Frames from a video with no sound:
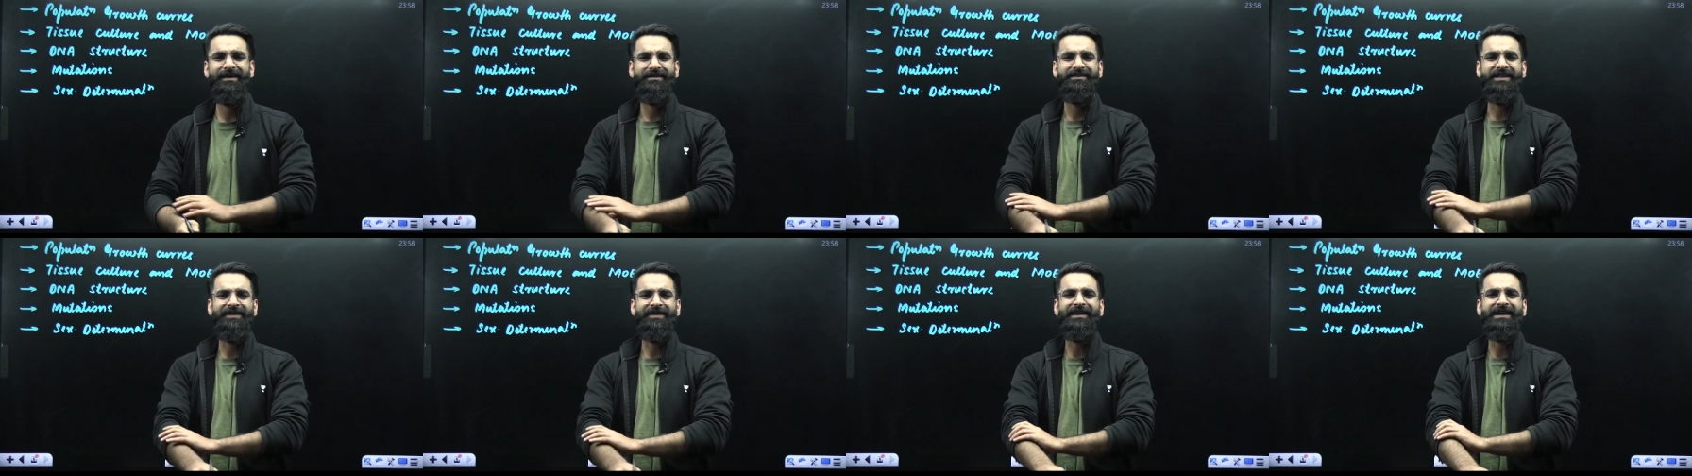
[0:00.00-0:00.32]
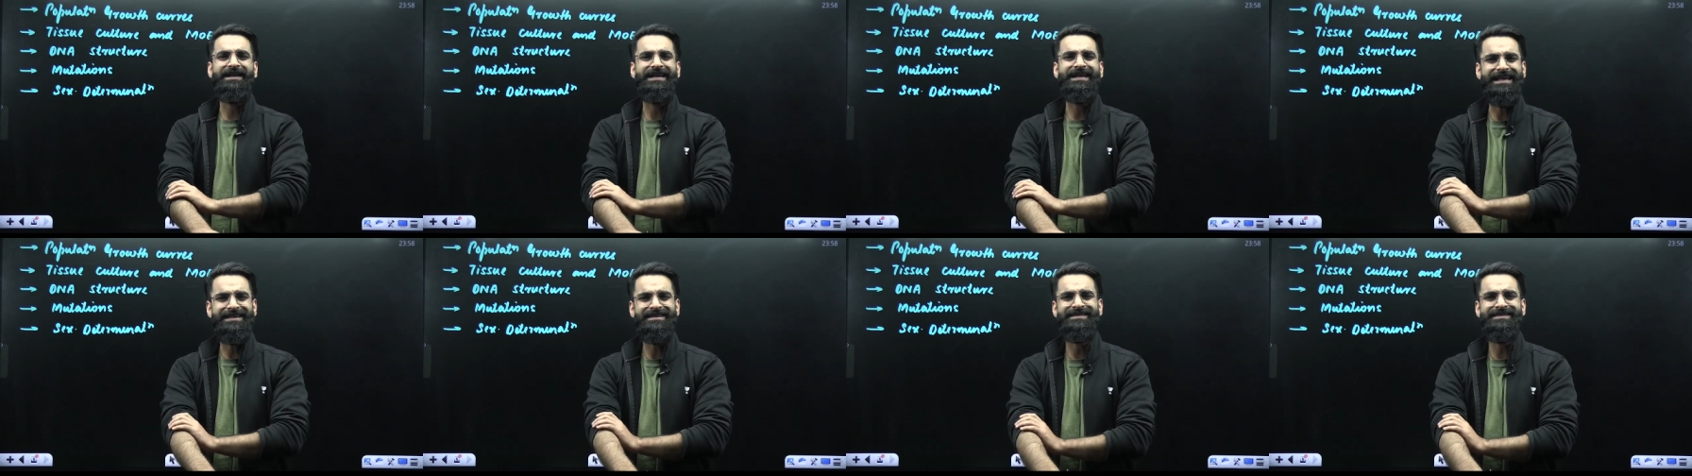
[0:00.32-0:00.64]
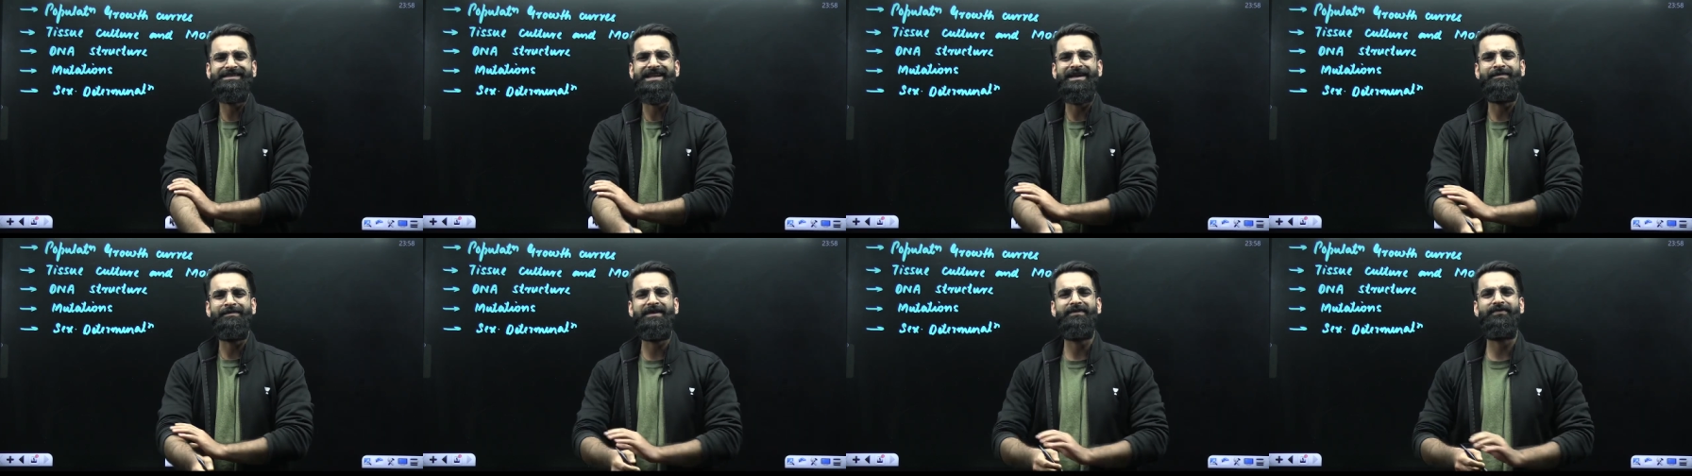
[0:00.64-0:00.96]
they were
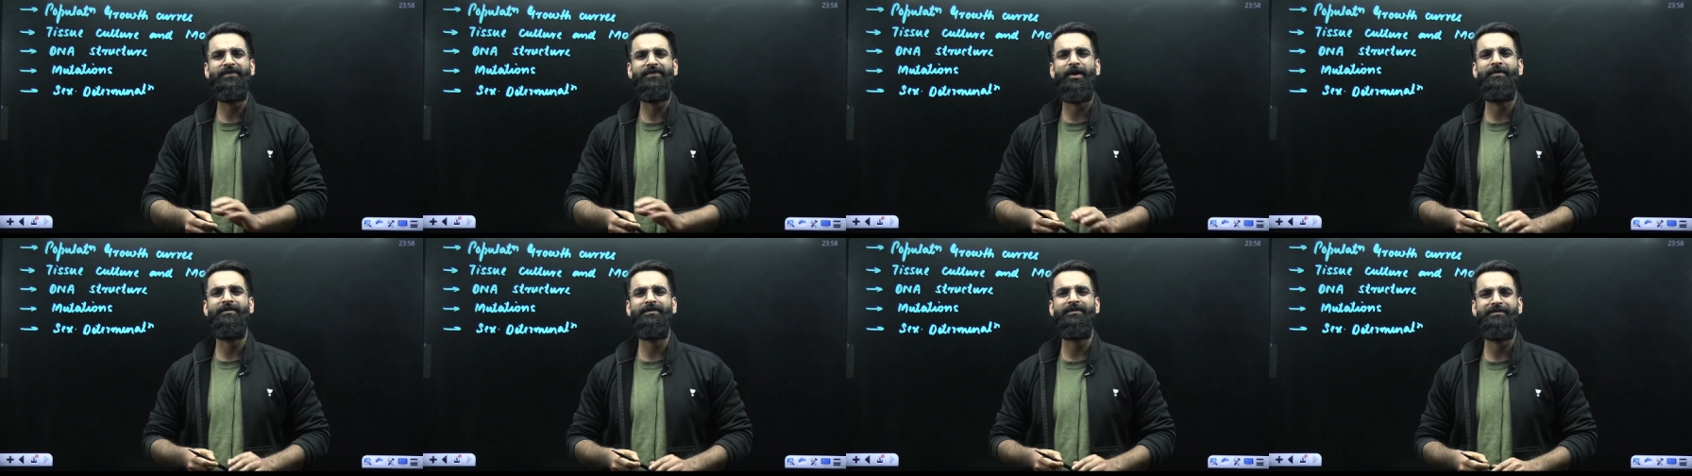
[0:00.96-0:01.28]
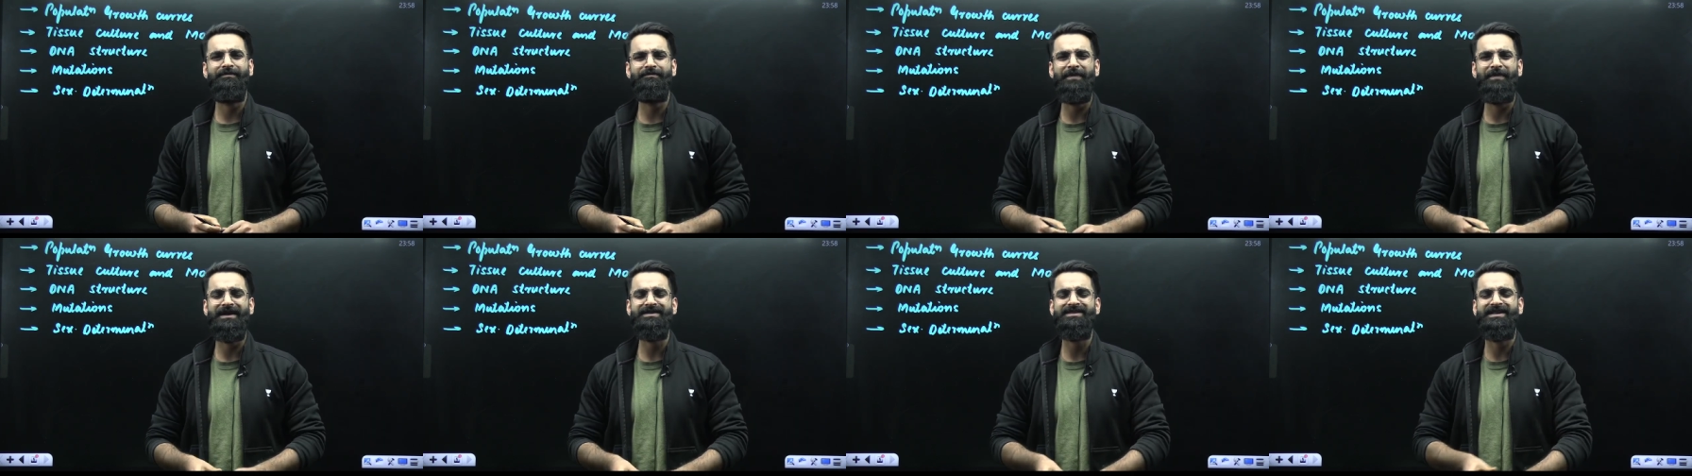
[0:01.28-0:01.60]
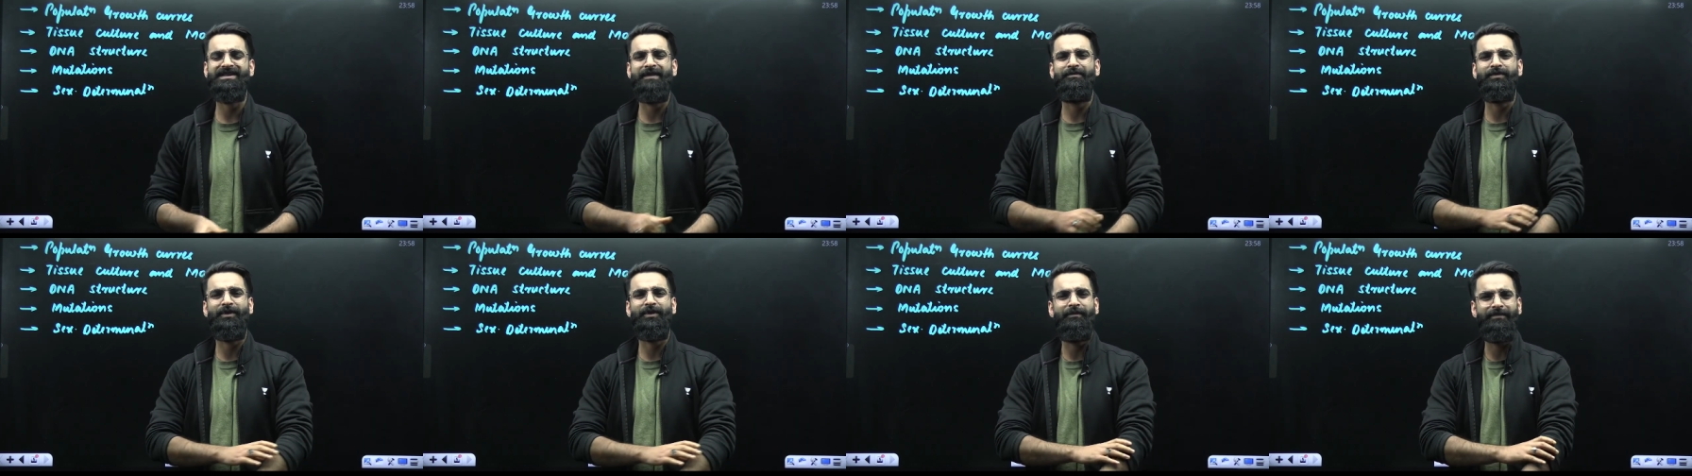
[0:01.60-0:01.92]
texting me from
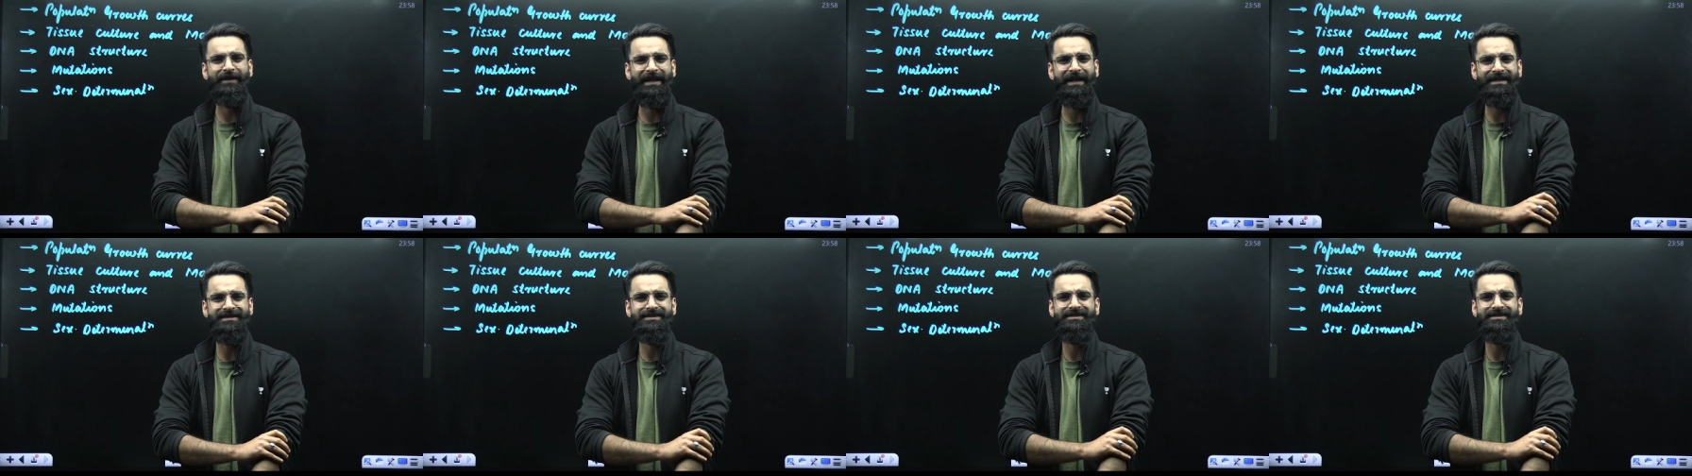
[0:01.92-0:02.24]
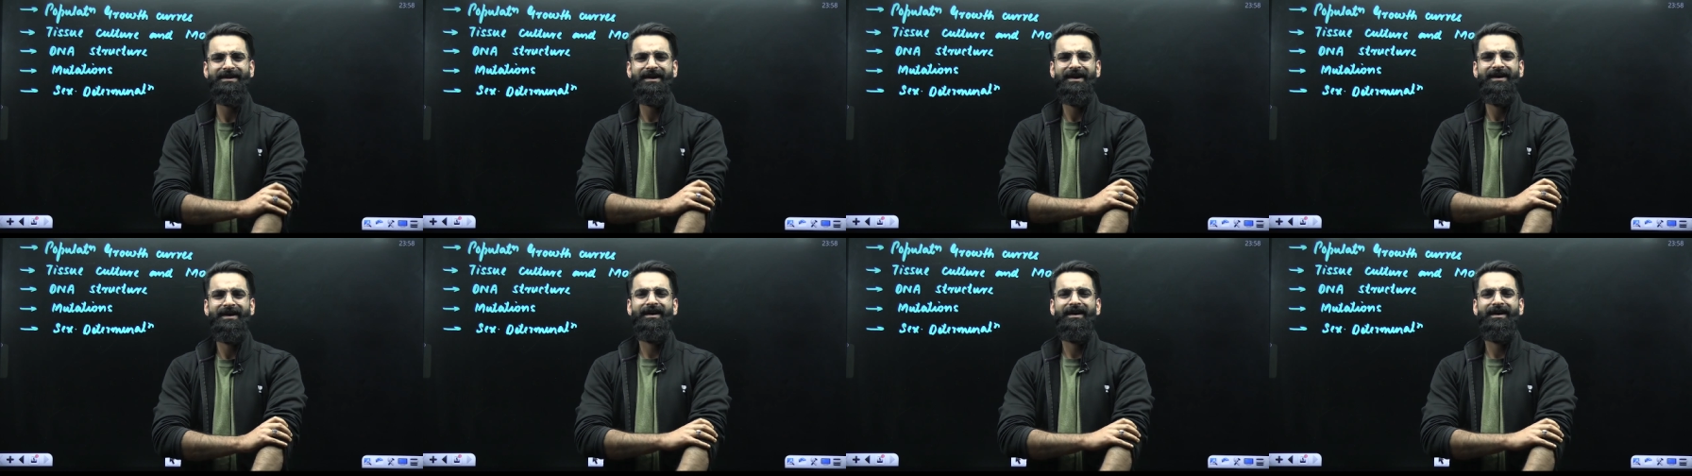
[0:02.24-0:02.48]
past couple of days